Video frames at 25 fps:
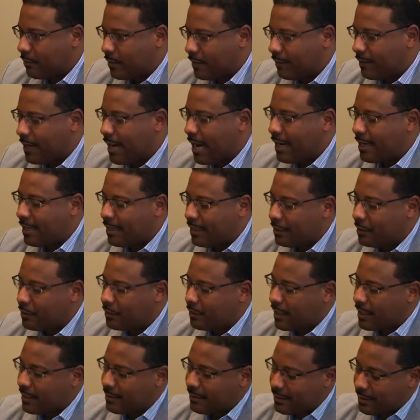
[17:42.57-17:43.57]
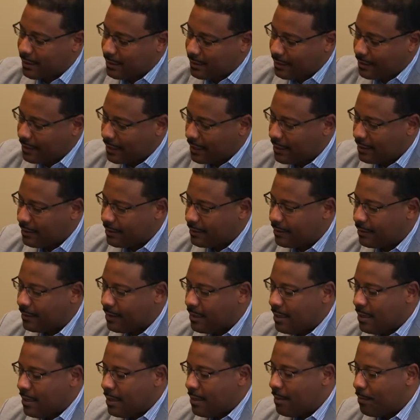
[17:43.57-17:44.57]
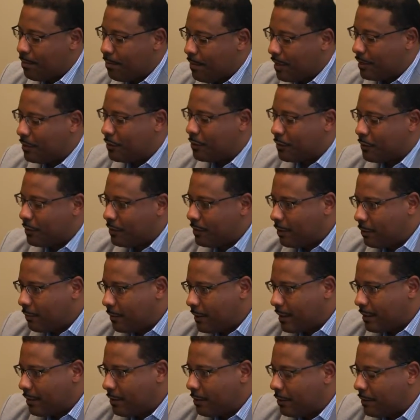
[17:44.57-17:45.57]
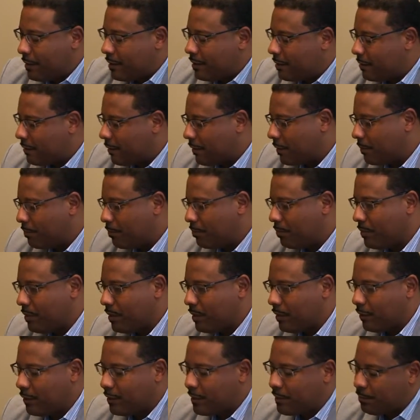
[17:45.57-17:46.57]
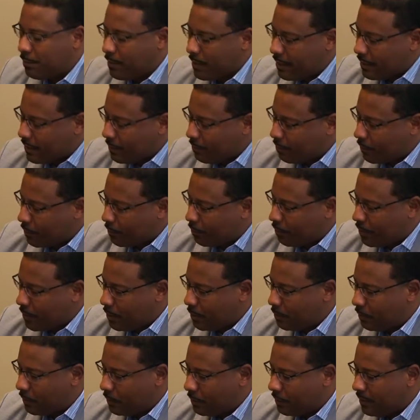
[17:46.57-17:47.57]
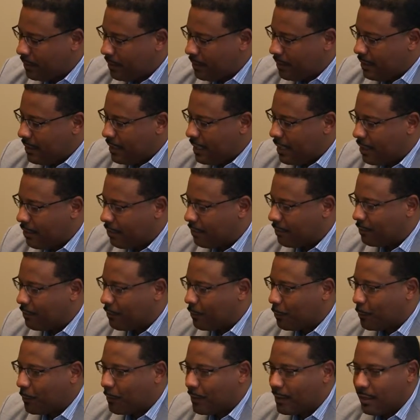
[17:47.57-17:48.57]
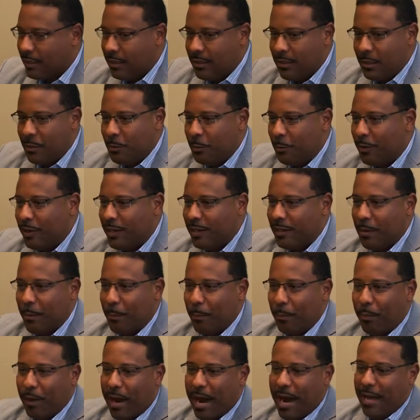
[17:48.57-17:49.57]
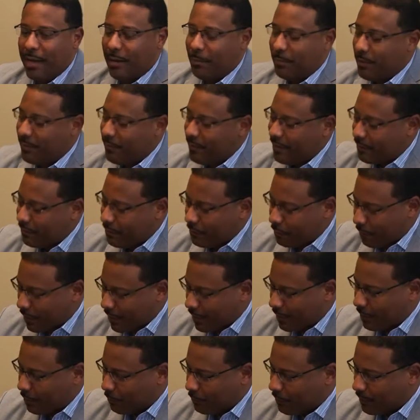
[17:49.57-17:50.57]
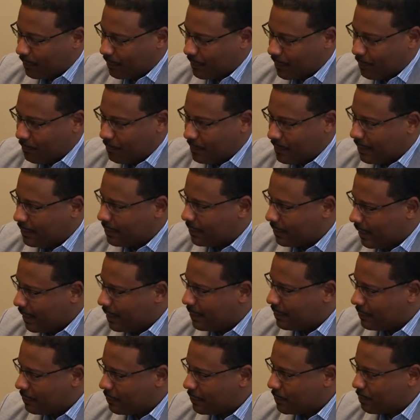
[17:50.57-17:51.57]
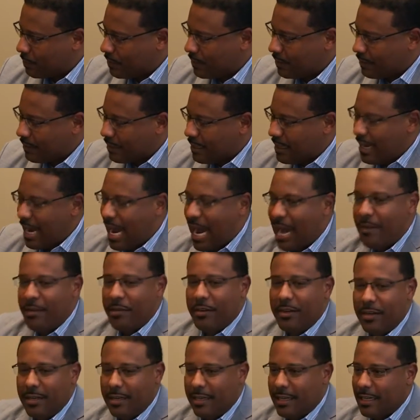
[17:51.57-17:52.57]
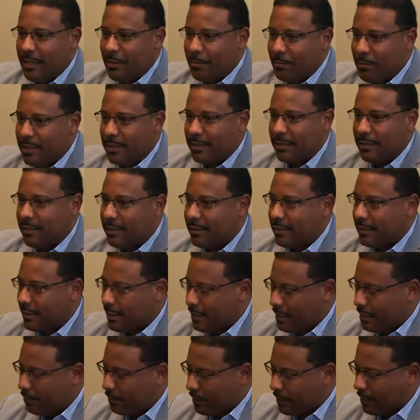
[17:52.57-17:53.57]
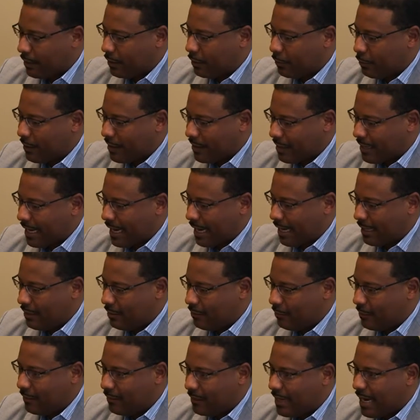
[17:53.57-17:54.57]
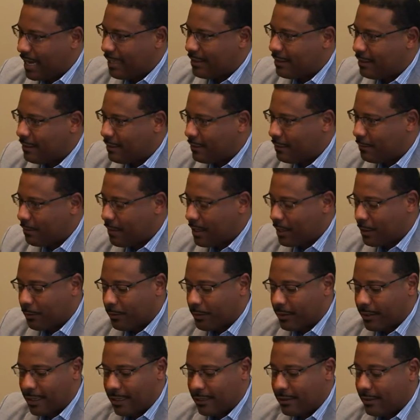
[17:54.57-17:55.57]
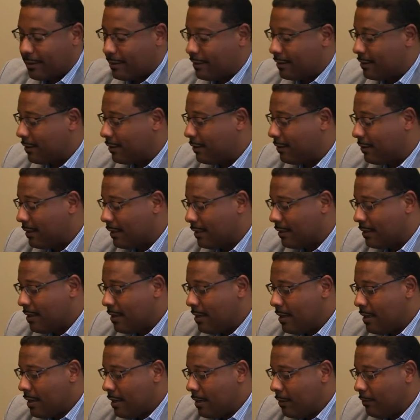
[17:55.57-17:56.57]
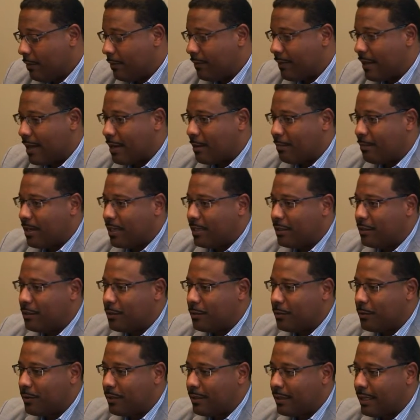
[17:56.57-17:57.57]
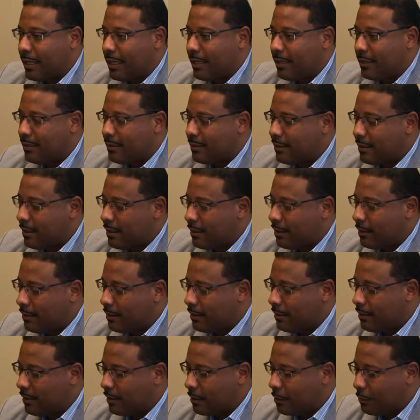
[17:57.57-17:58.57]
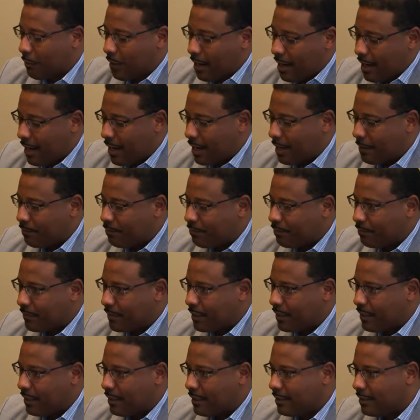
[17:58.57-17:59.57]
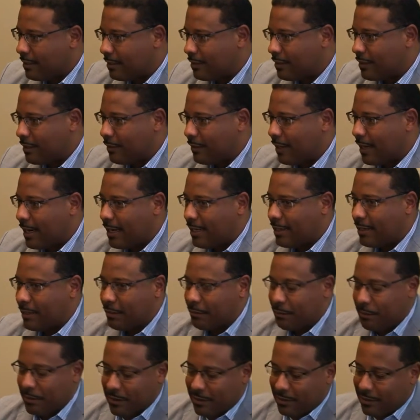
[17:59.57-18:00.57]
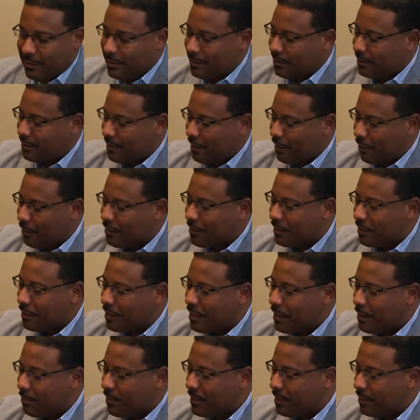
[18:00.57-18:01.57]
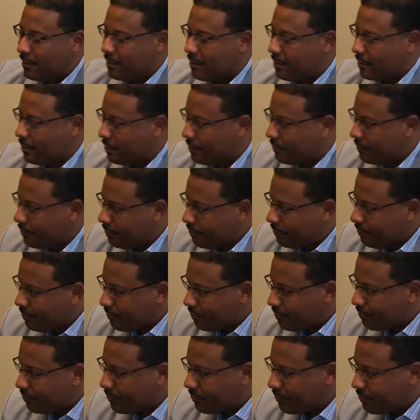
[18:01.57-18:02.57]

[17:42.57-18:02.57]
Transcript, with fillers: We've got to address education make sure that we increase our, our spending per pupil. Here in Florida, we're in the bottom of every ranking when it comes that's to correct. educational spending. Okay. How are you going to get a business to come here with that? We've got to do better where that's concerned, and we've got to make sure that uh, the crime isn't so high that the businesses aren't going to come oh, in. so. okay.